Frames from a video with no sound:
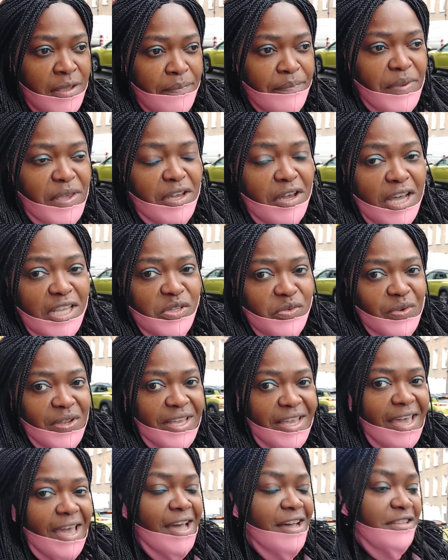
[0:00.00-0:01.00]
because we
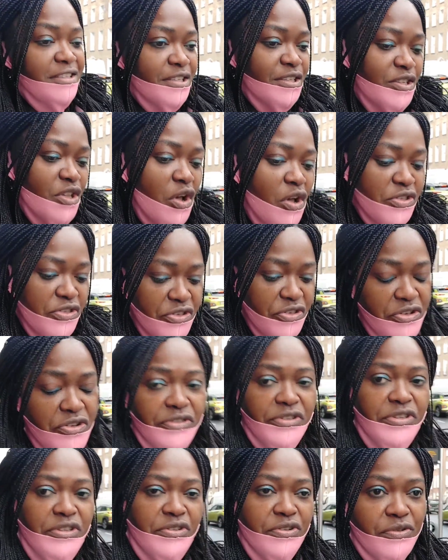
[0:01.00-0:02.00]
get so
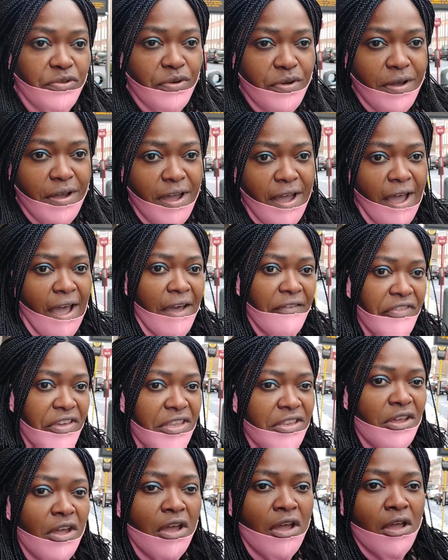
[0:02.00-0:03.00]
used to having
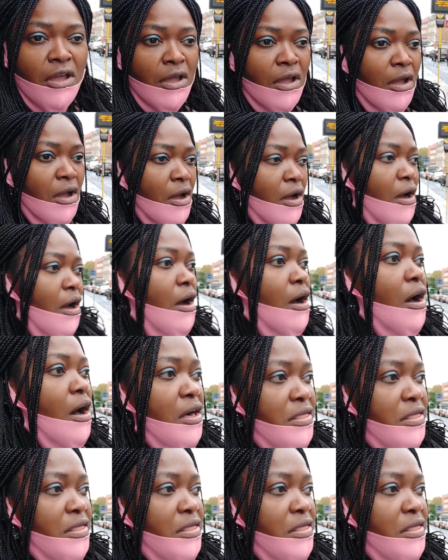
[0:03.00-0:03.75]
all